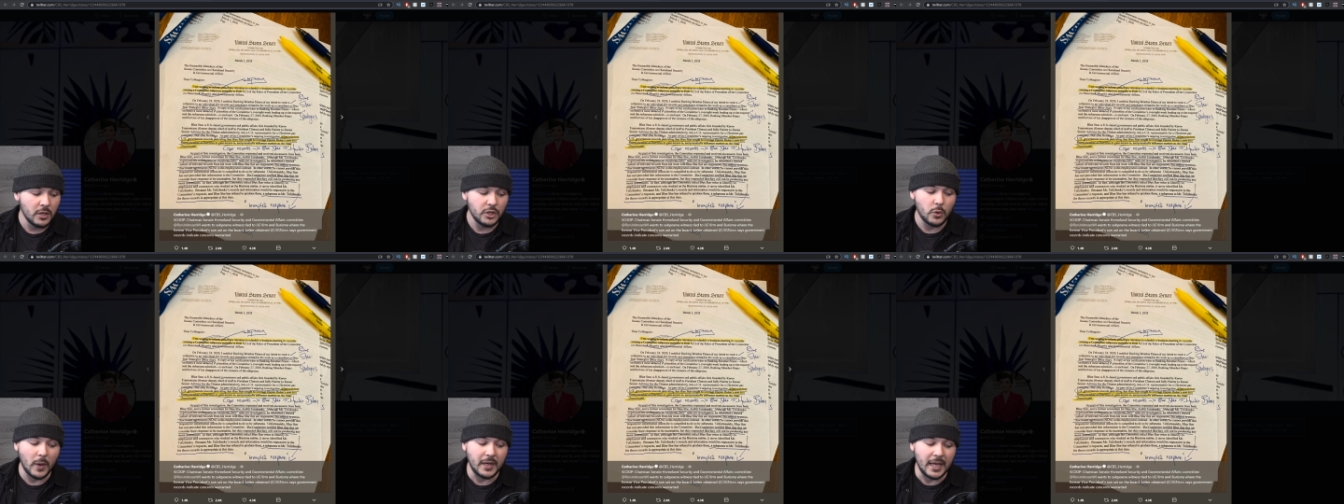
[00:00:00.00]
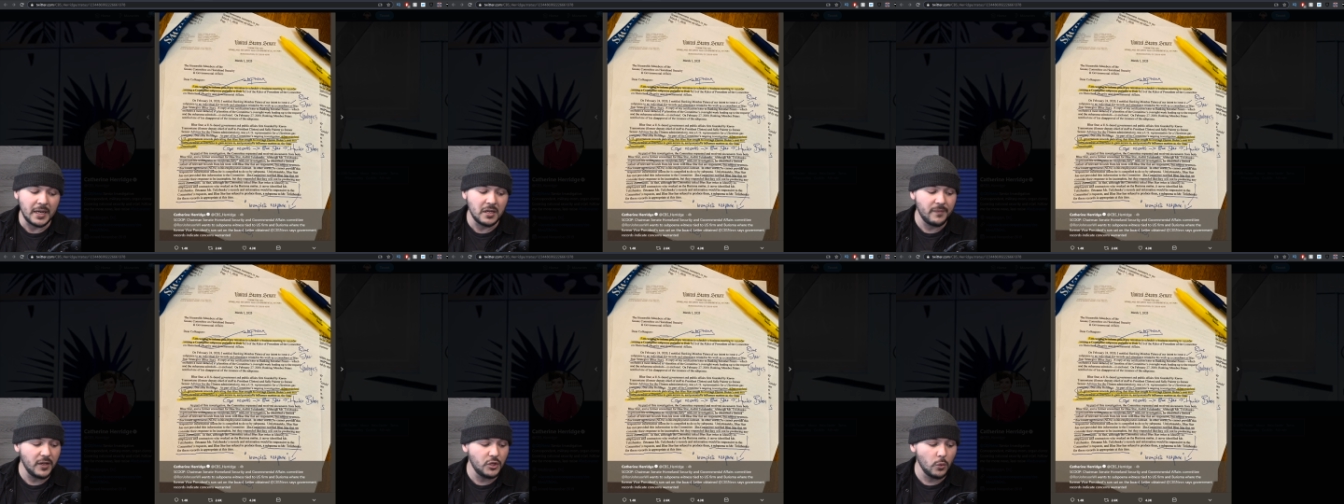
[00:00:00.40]
to an
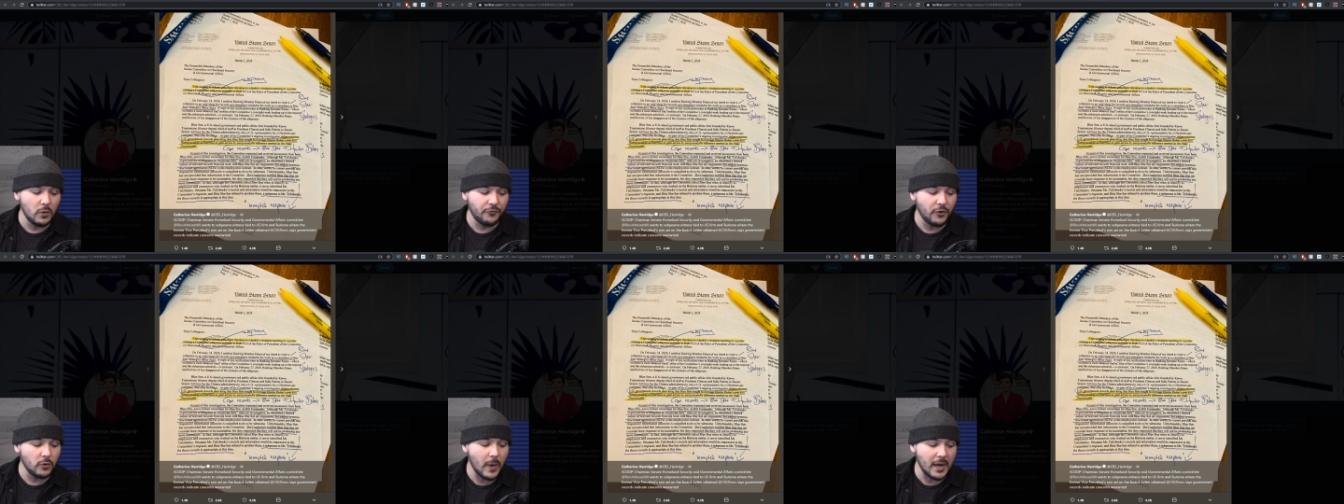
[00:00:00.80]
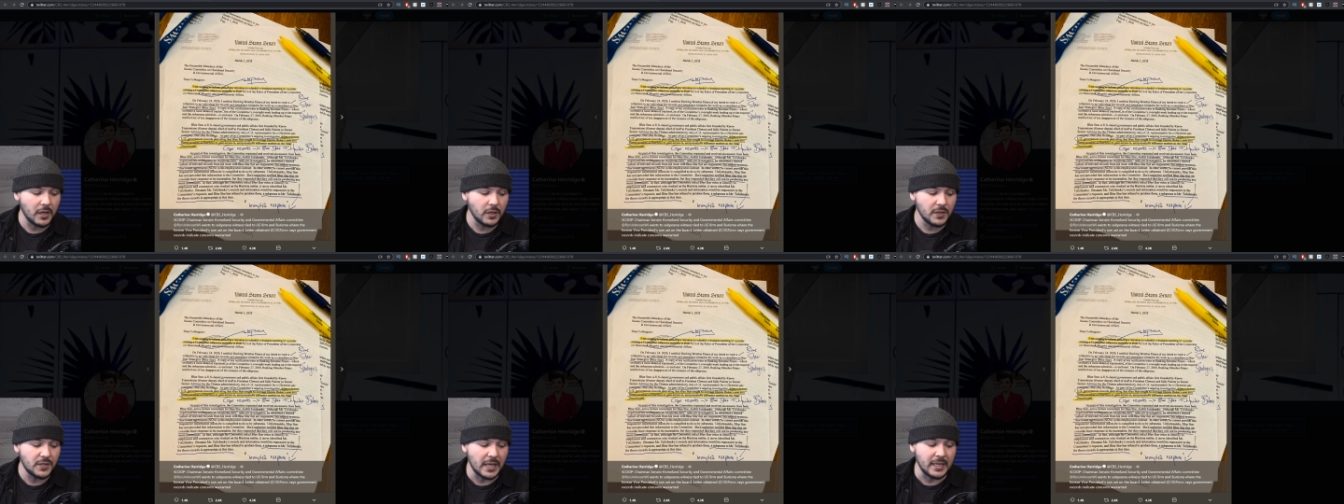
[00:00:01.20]
individual for
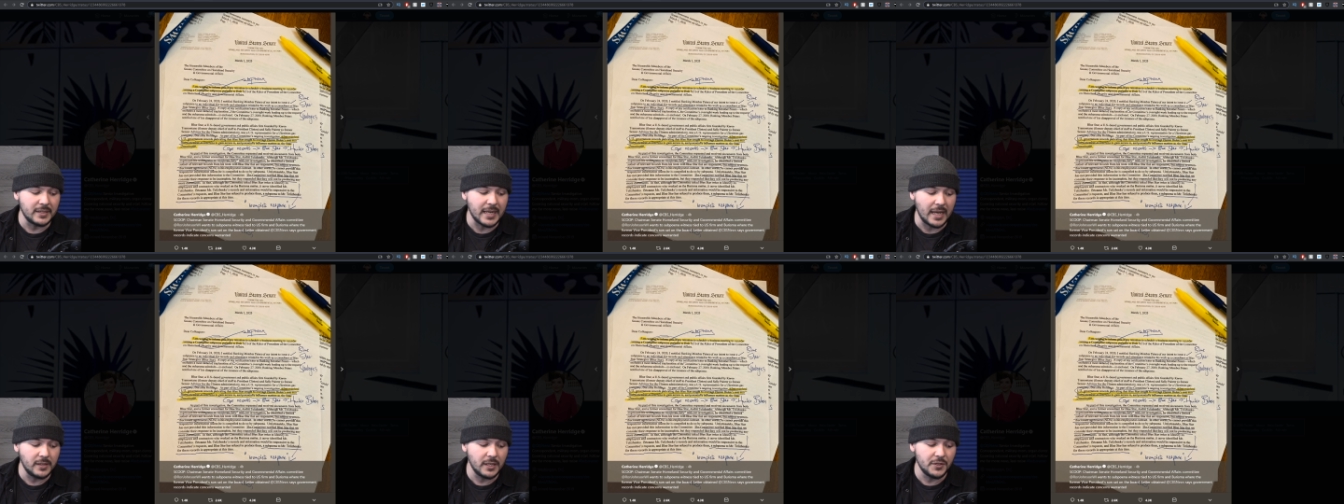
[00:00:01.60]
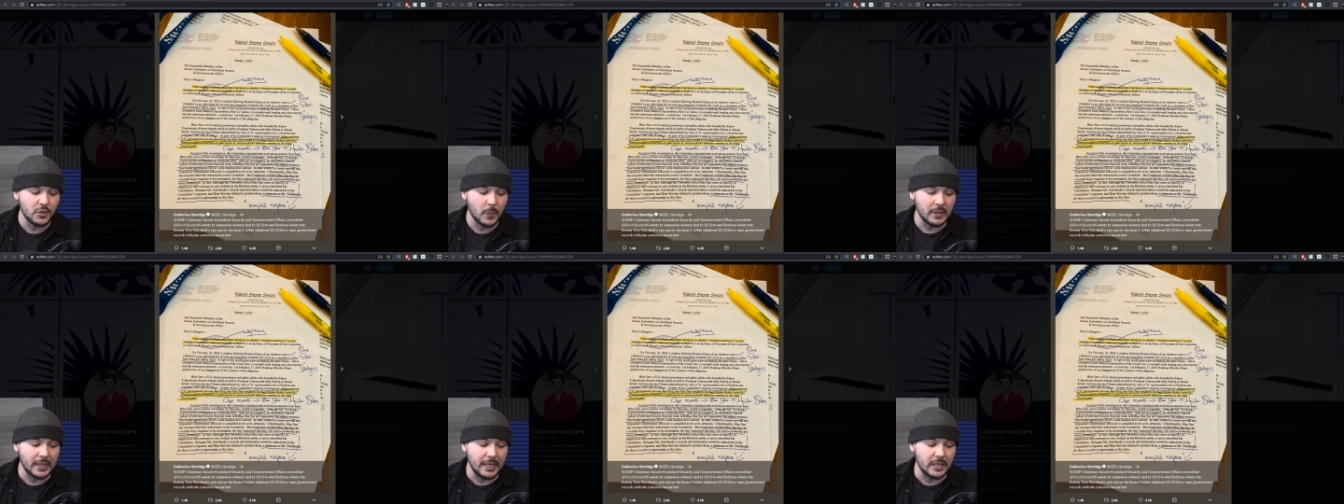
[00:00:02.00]
records and attendance
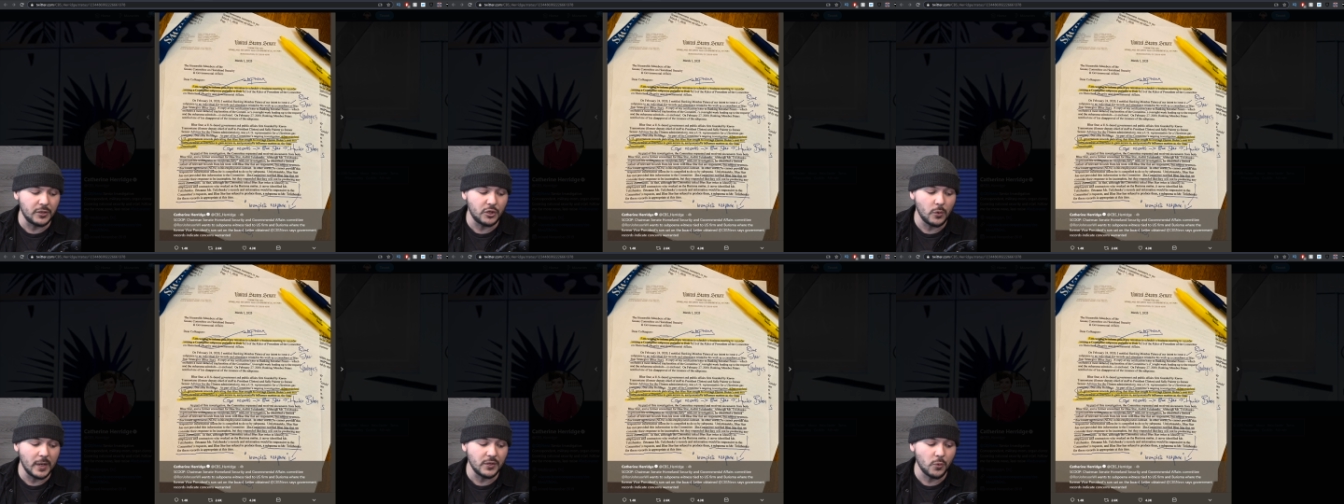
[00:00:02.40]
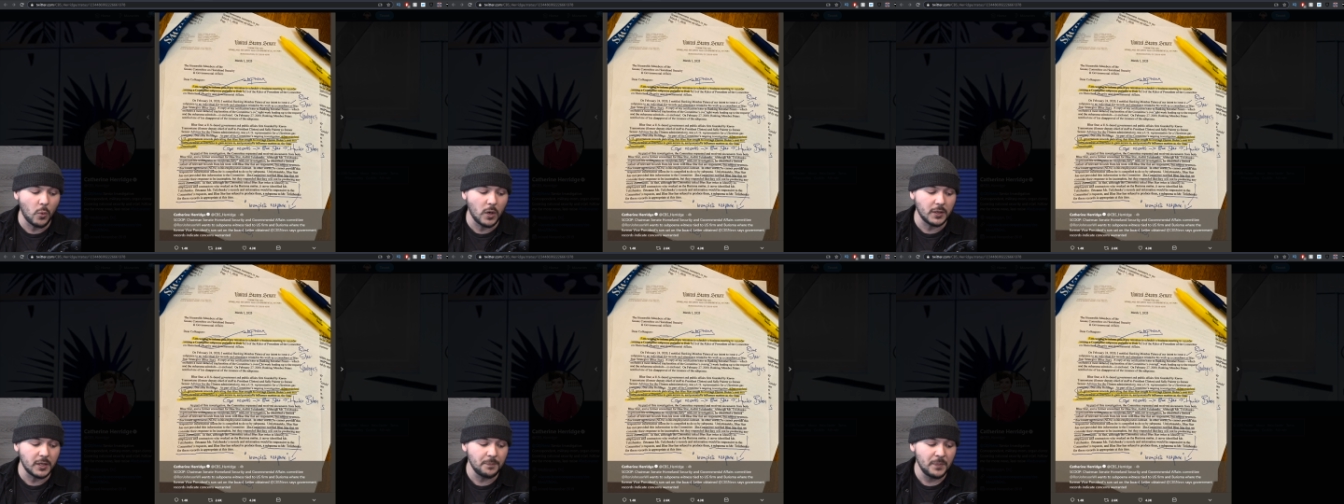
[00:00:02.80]
related to his
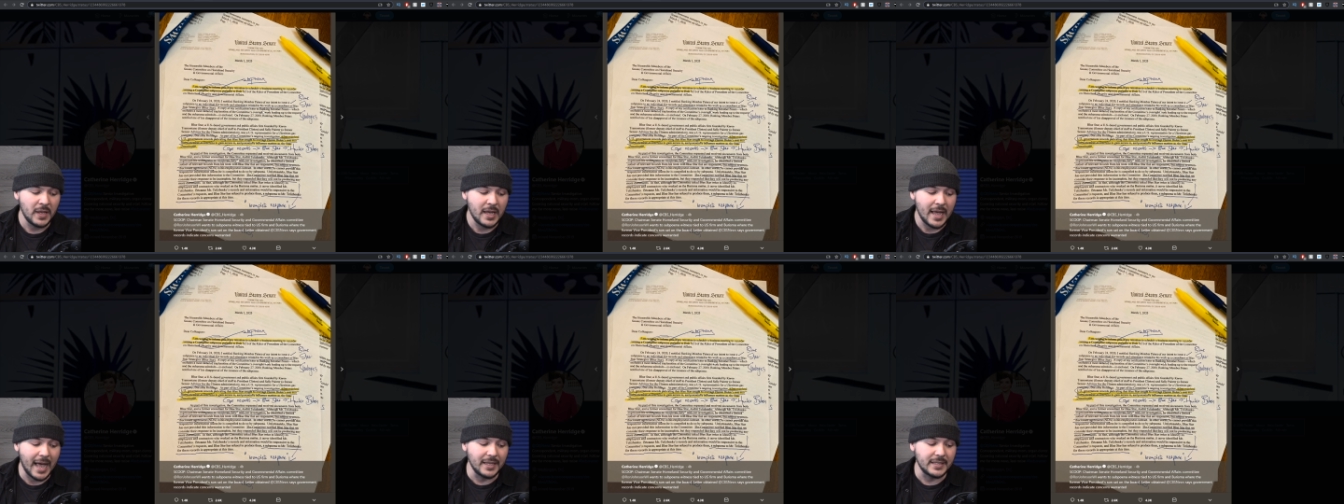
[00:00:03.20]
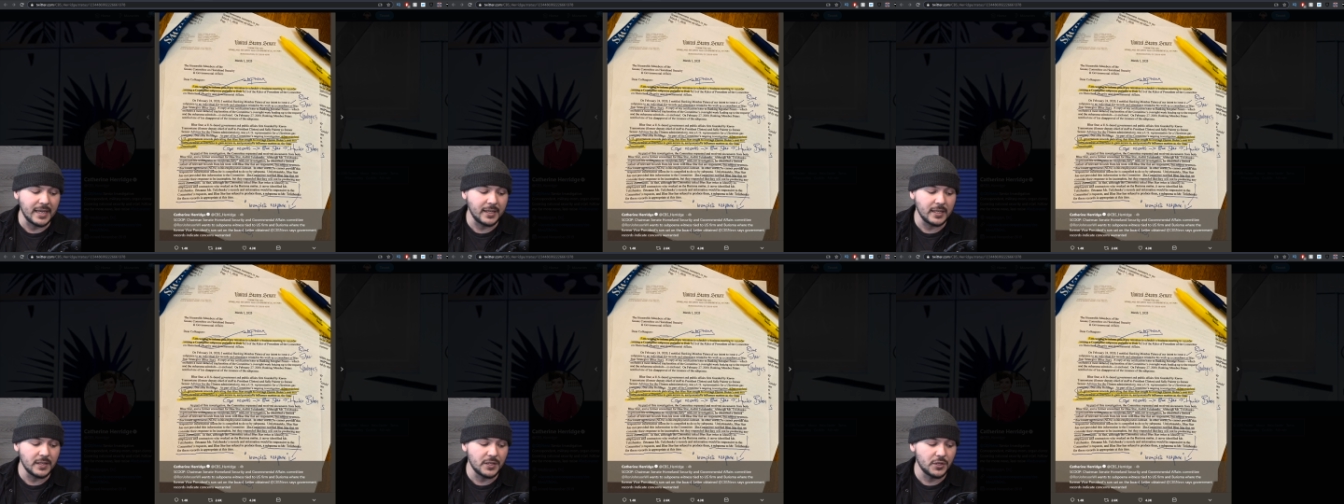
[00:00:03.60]
work as a
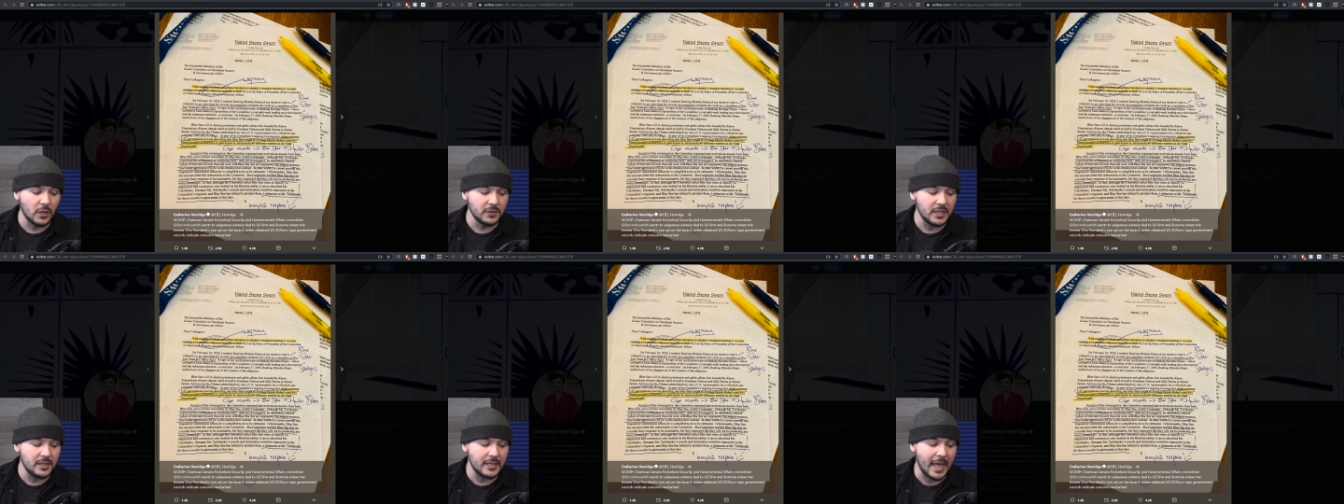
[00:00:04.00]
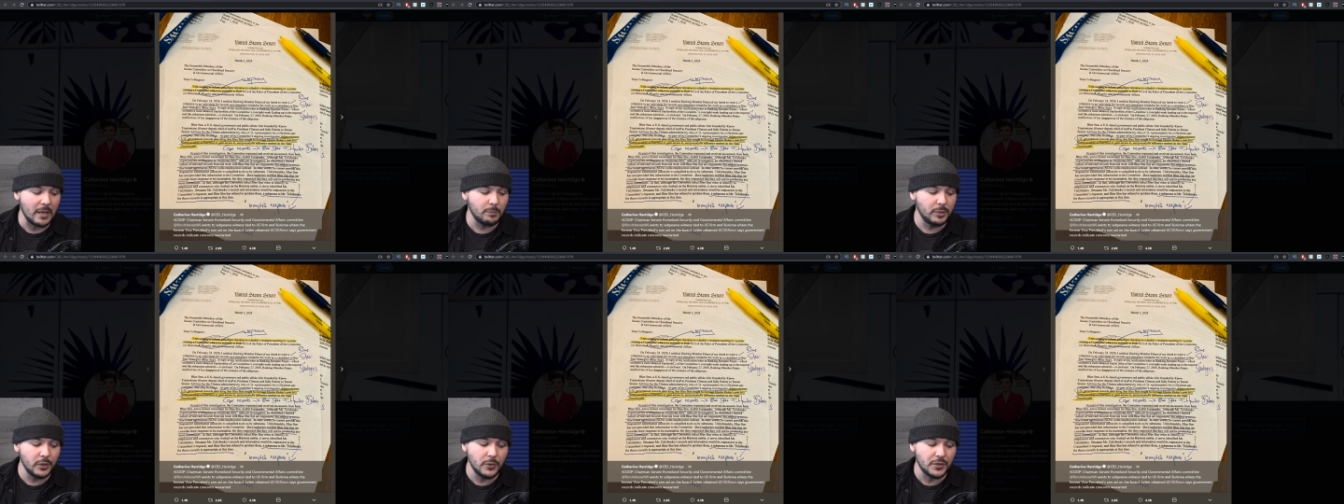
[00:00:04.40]
consultant
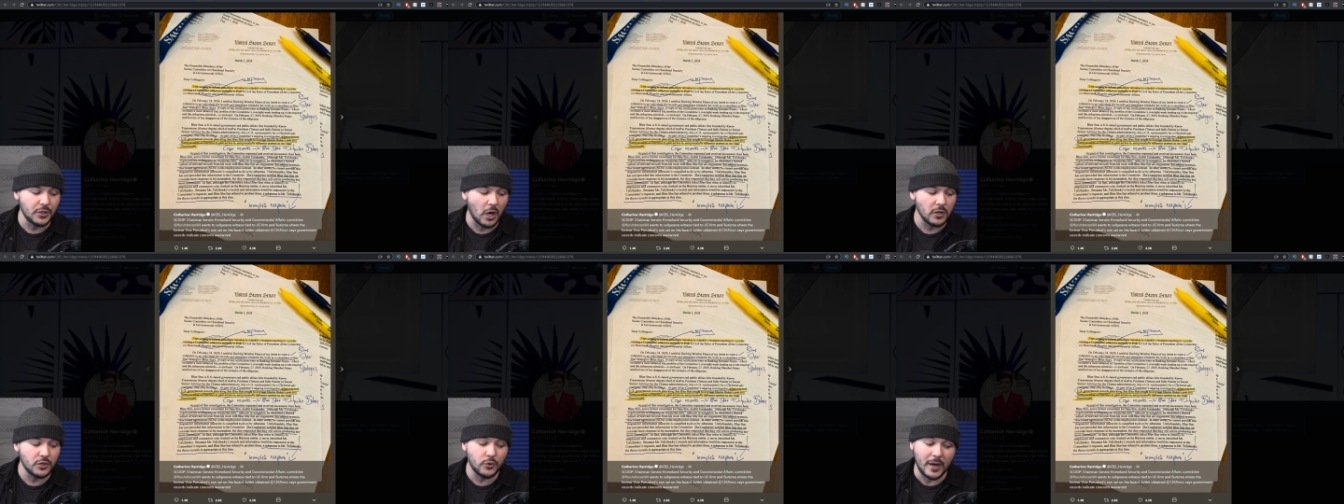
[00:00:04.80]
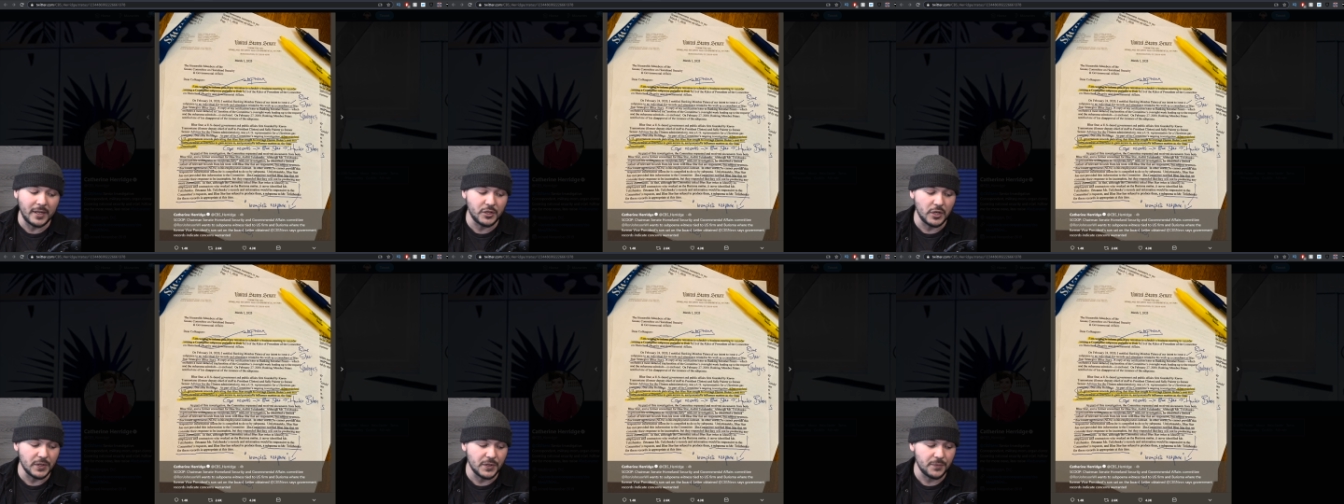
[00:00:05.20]
at Blue Star
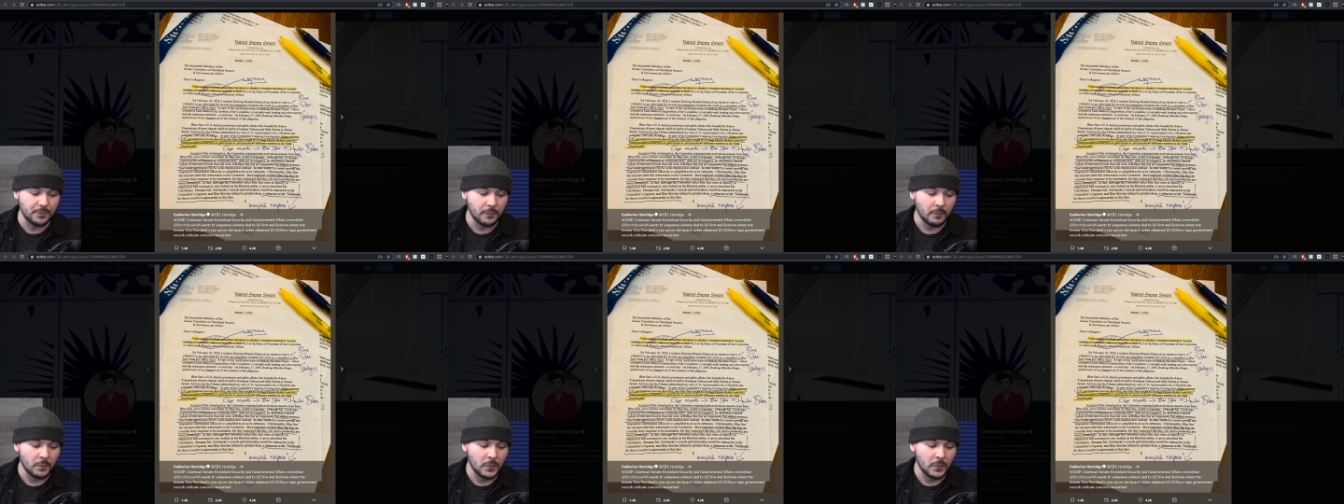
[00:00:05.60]
Strategies.